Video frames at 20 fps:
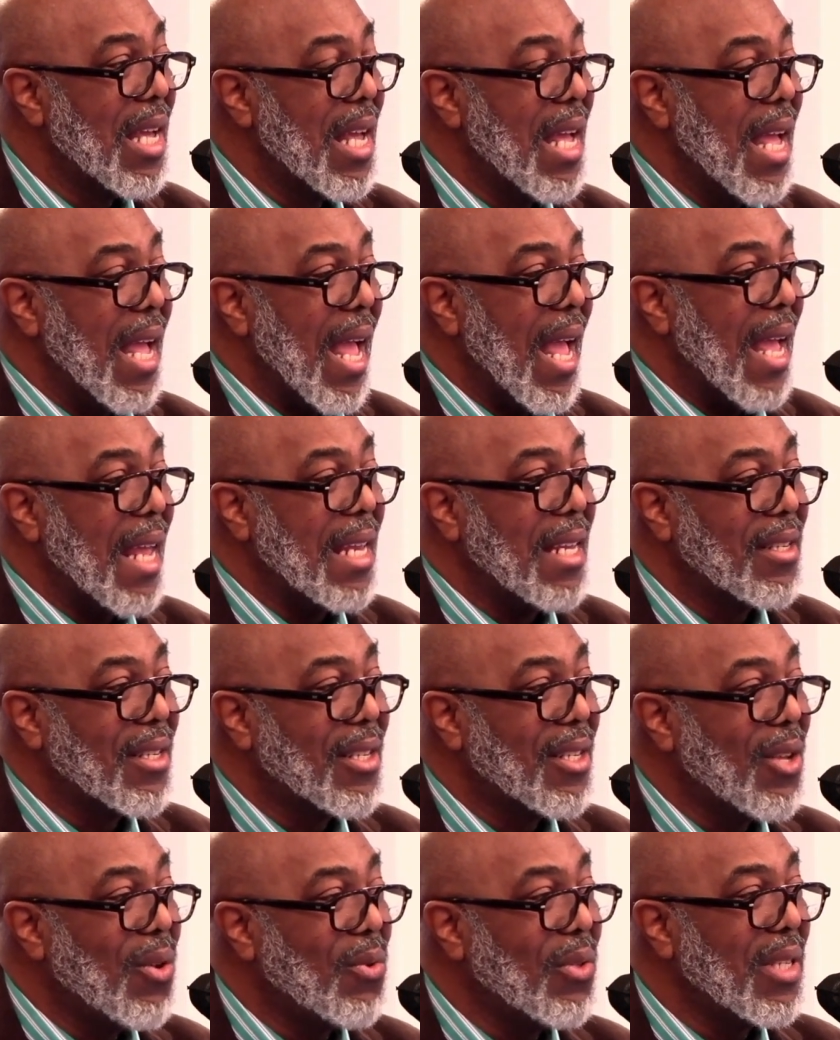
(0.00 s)
And he's
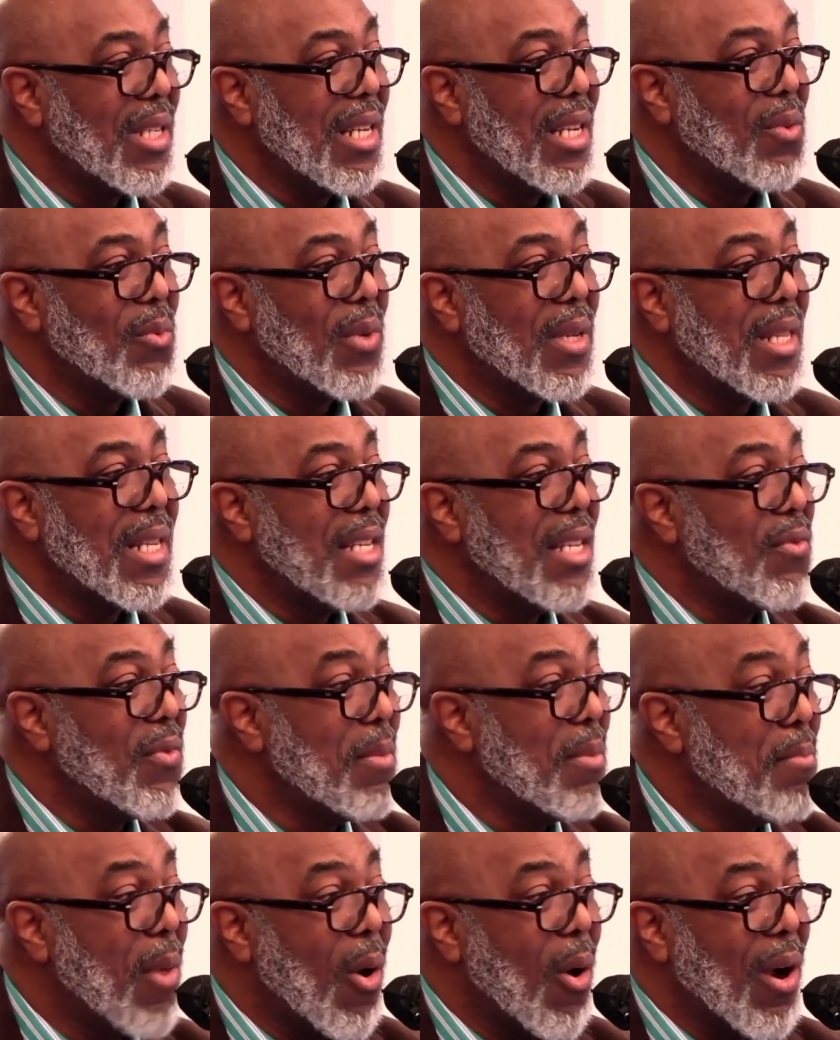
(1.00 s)
closing it with these
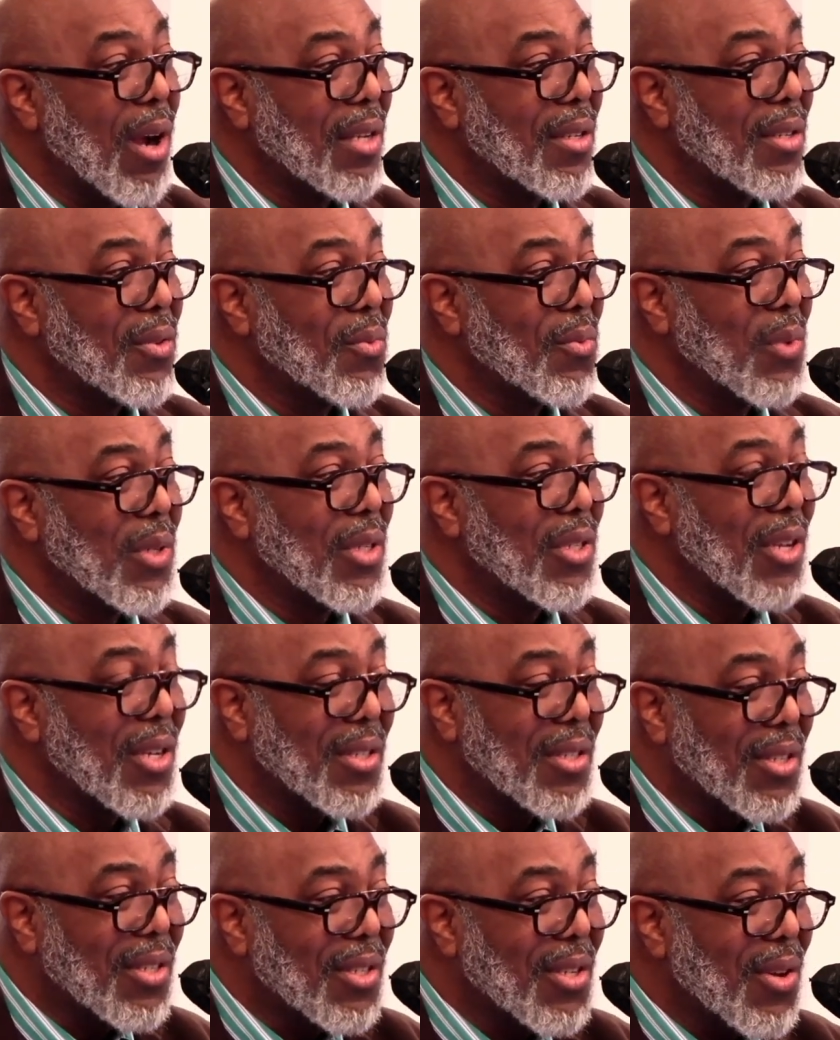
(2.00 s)
remarks, which are
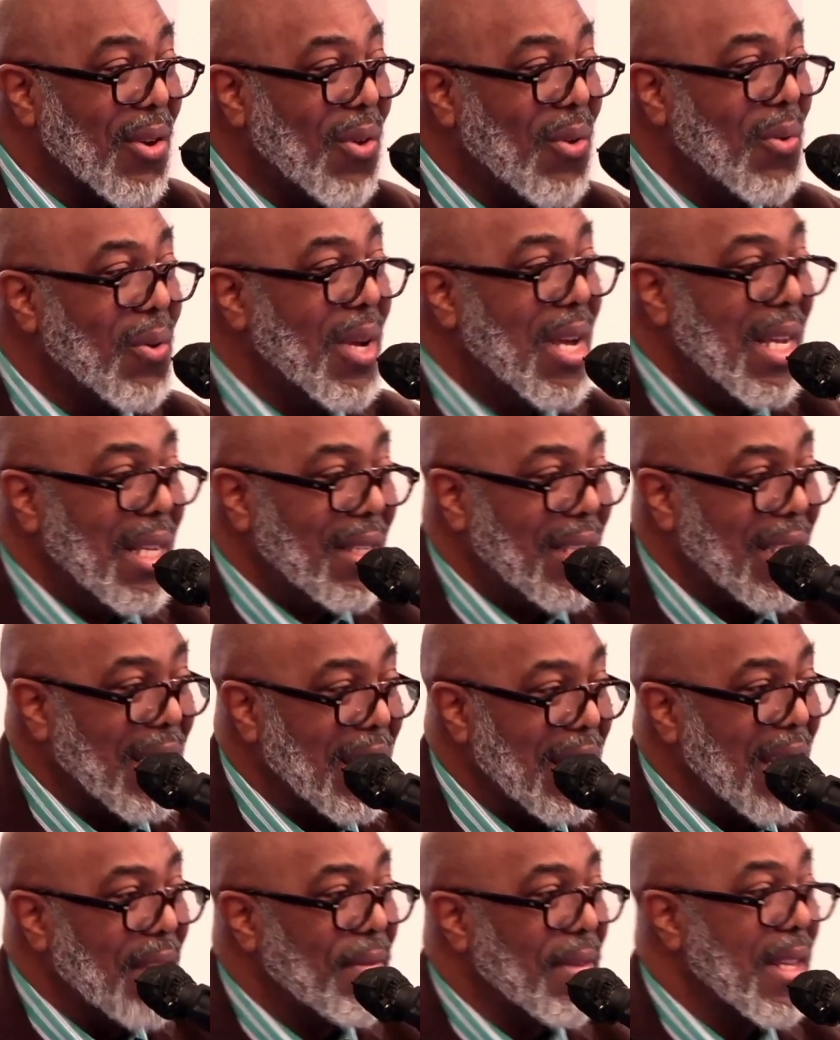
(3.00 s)
so
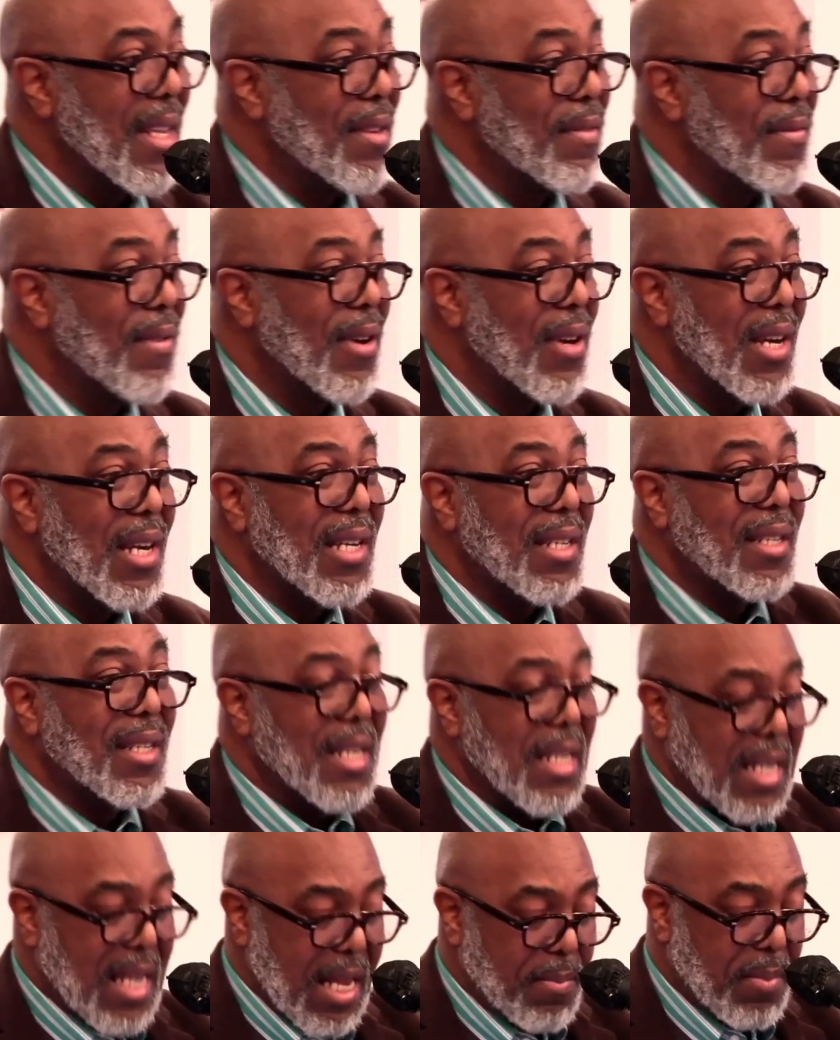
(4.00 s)
significant for us to
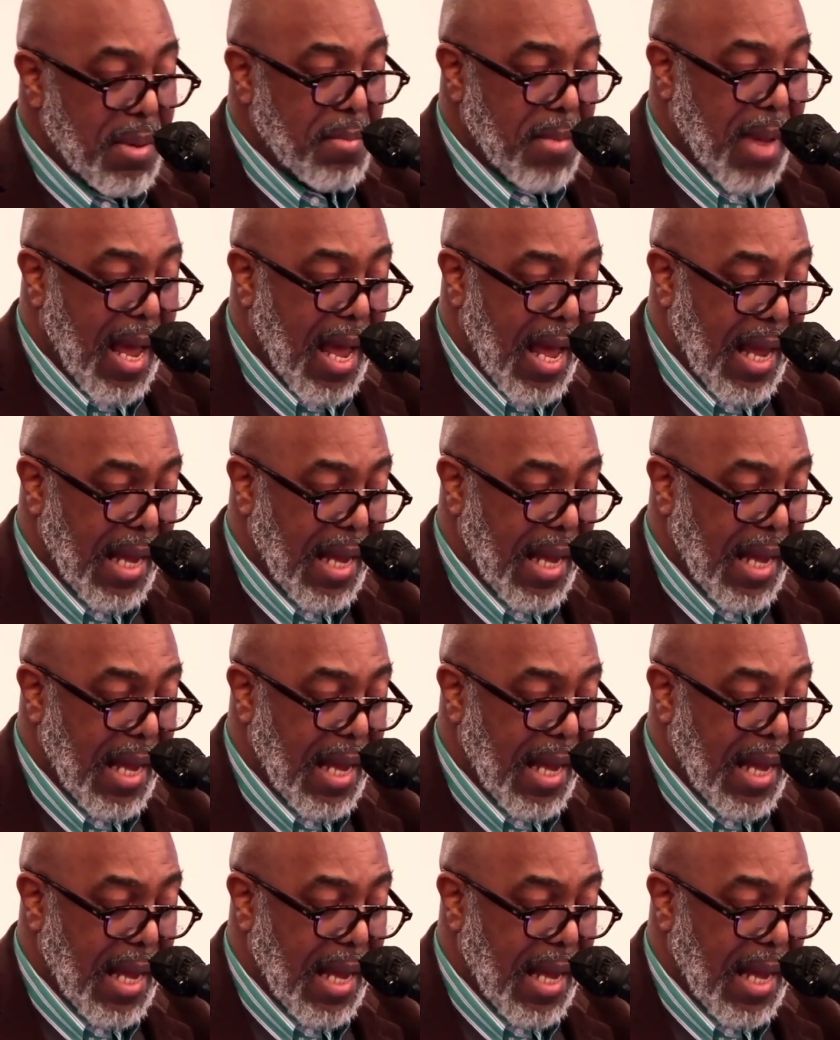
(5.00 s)
keep in mind.